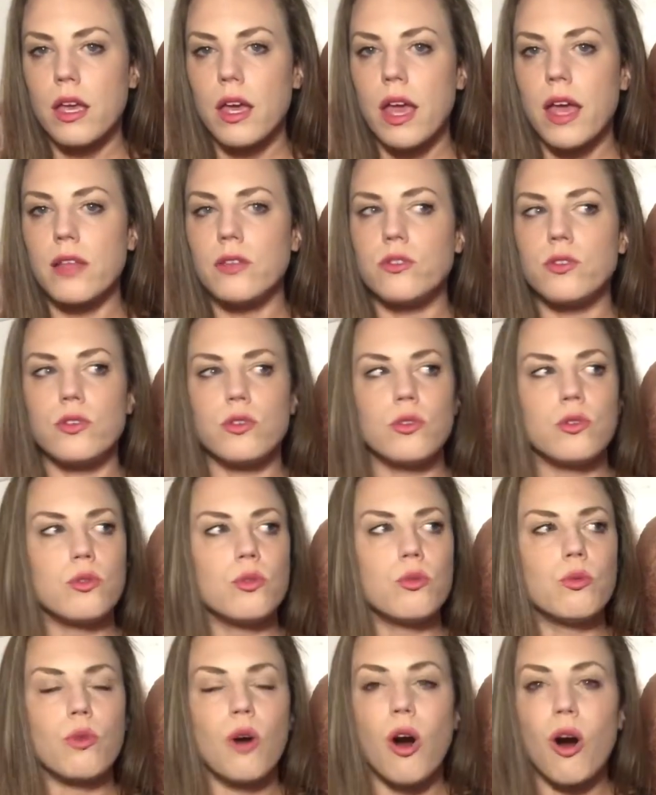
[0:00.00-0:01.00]
And
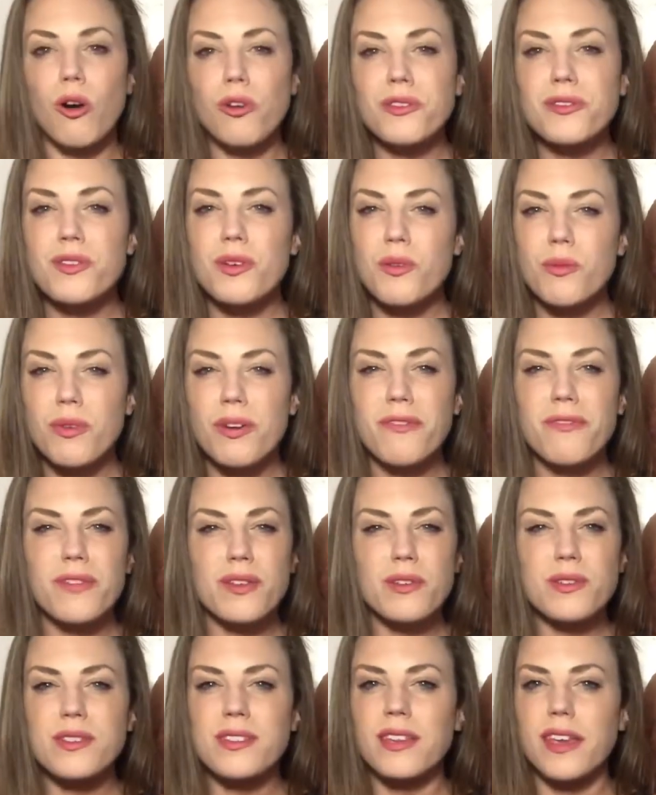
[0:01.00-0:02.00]
do also what
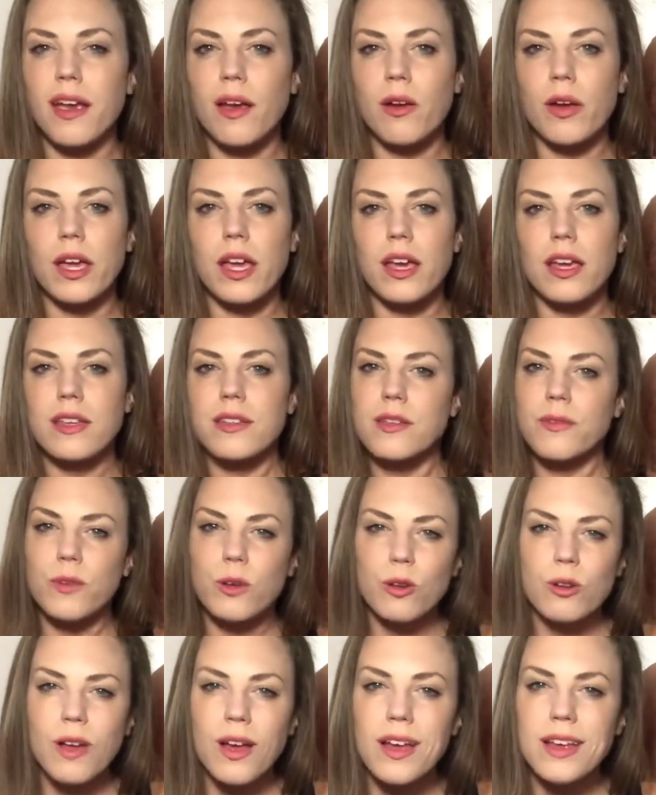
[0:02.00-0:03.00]
feels scary. Because if
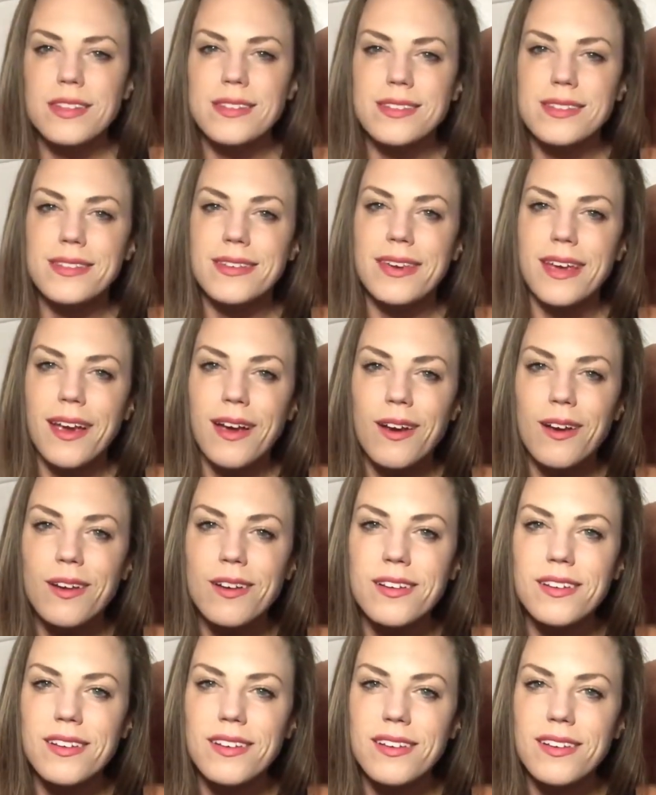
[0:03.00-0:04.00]
you're not
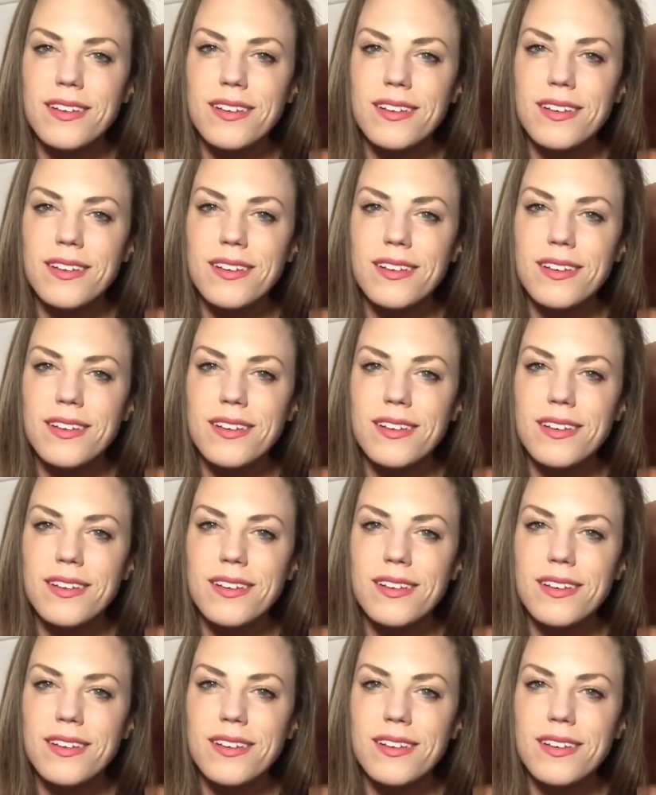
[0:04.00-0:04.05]
scared,